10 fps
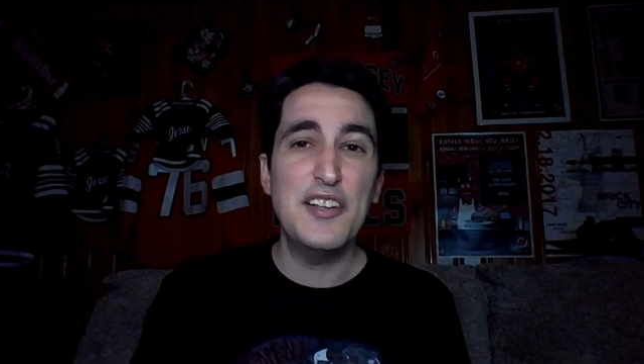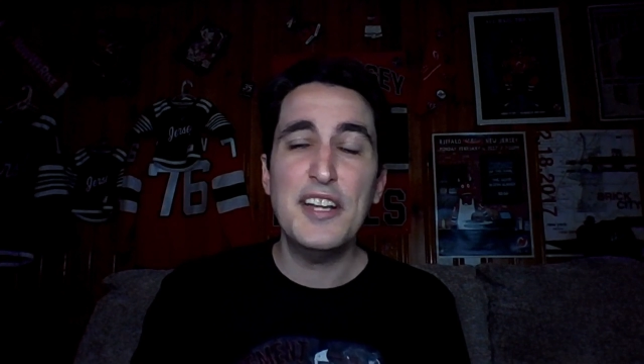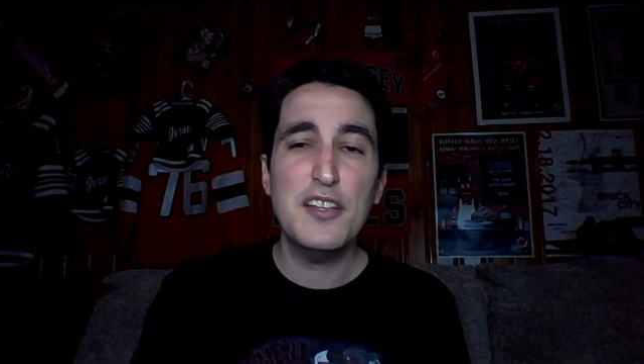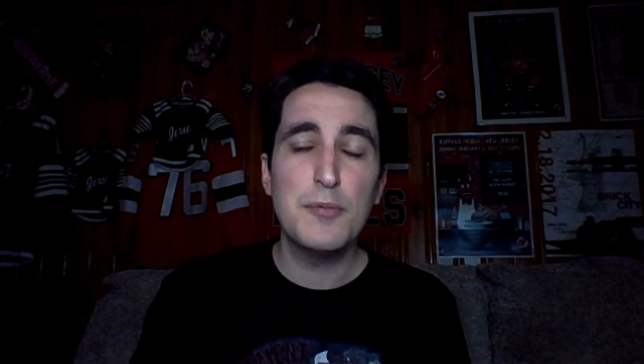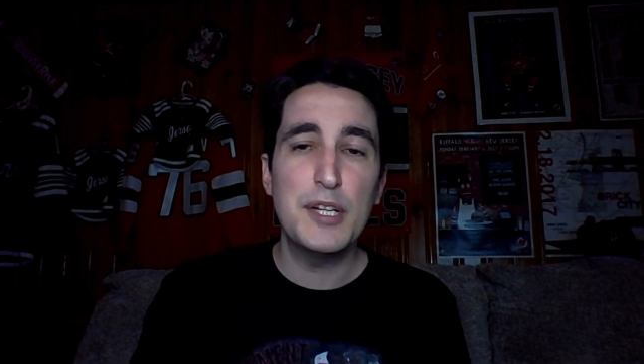The
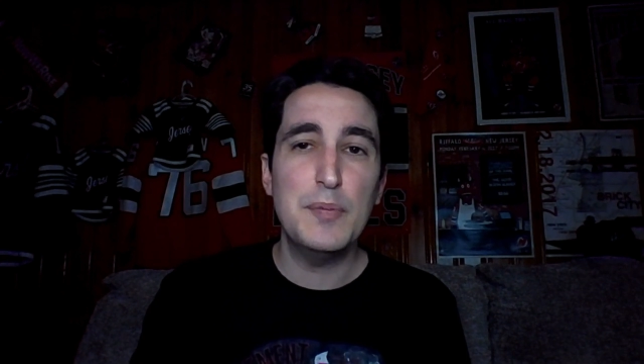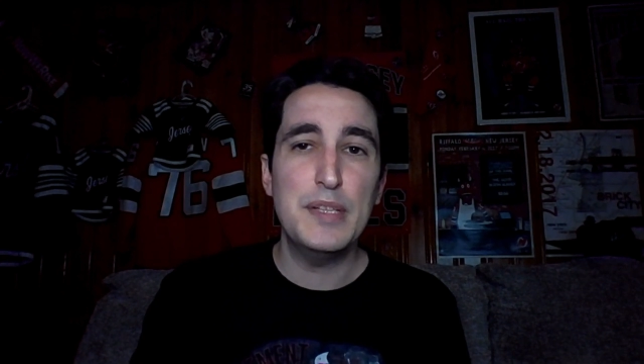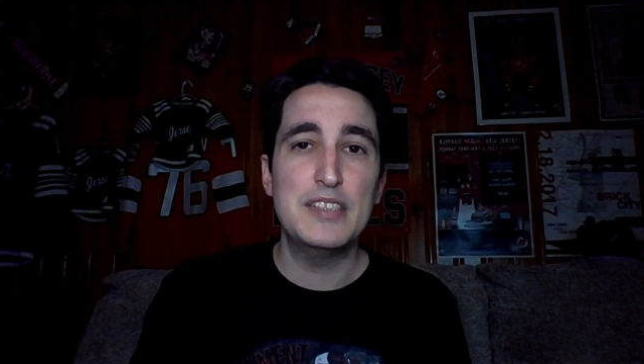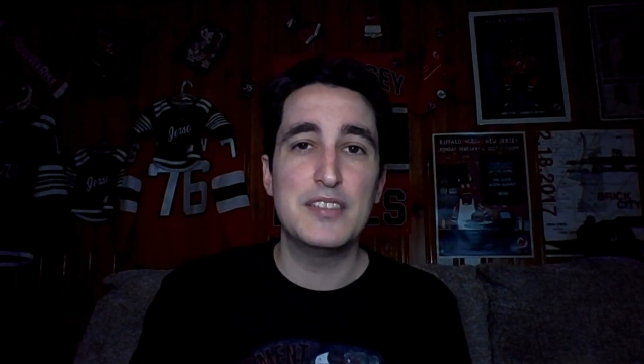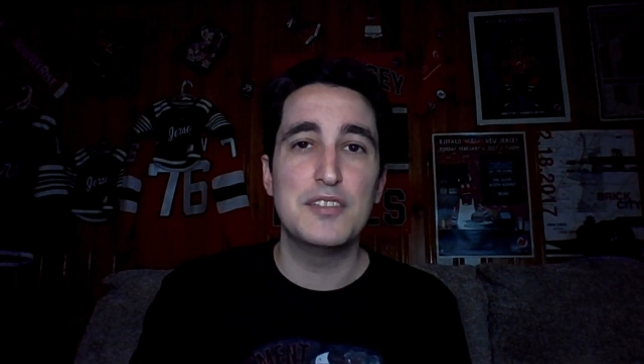only other real
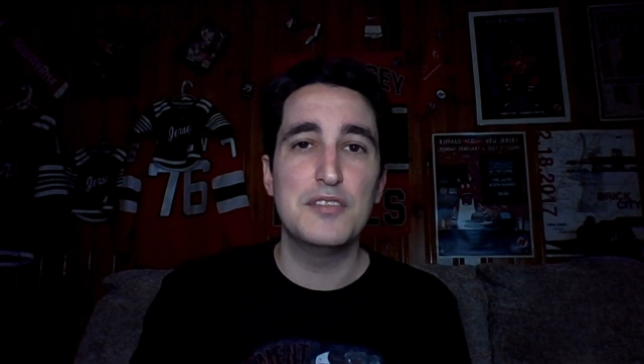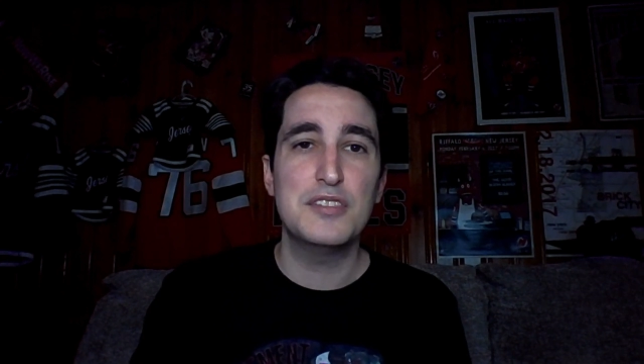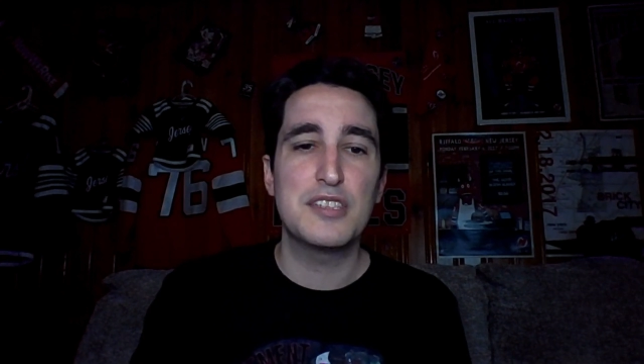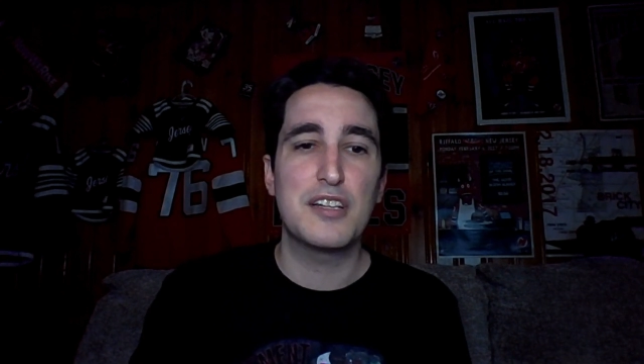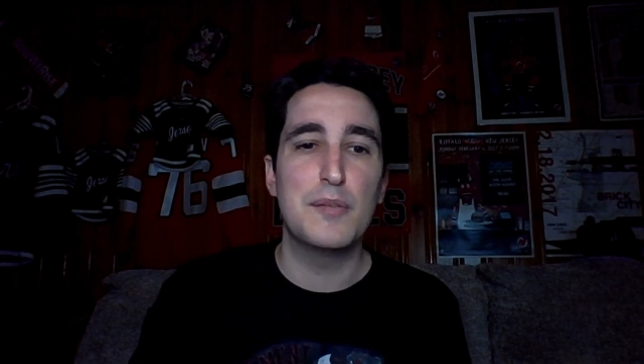piece of
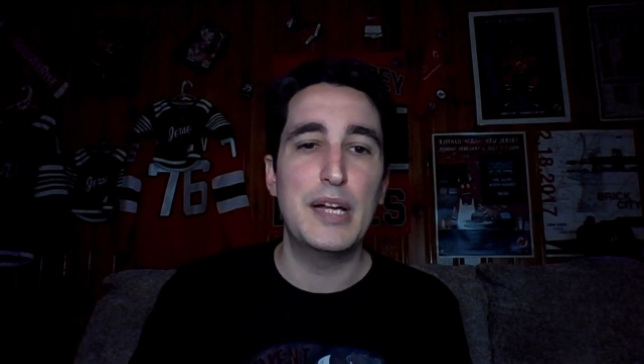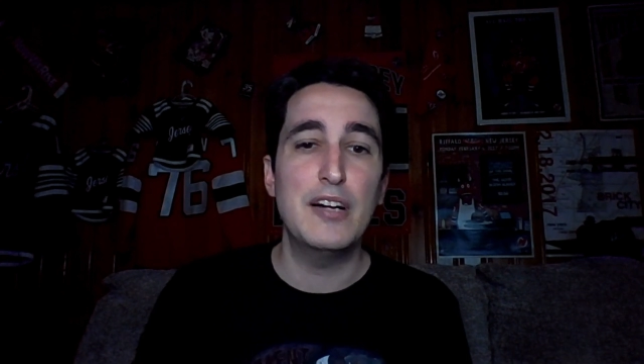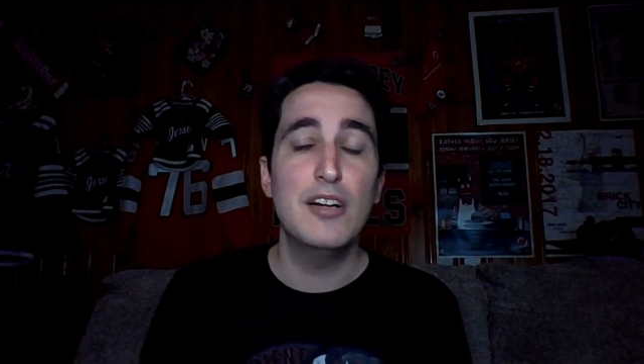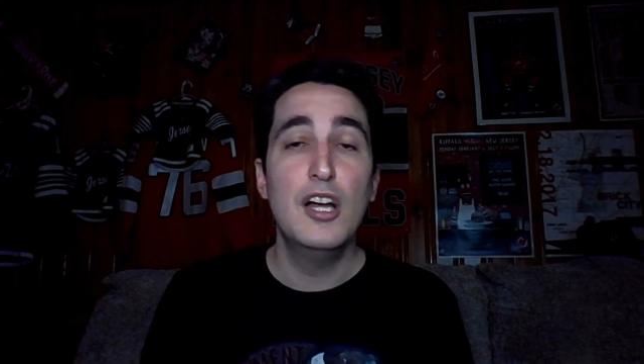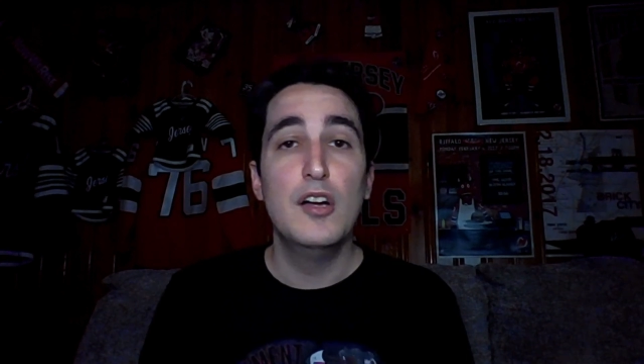news to come
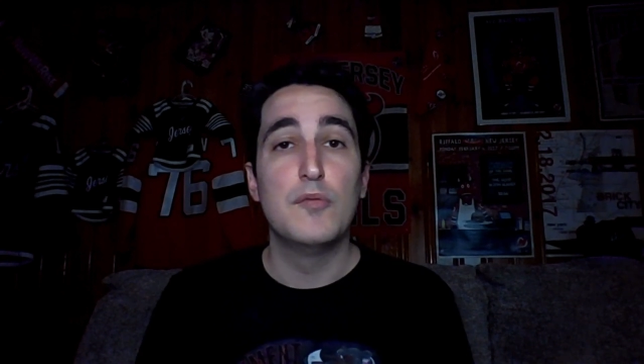out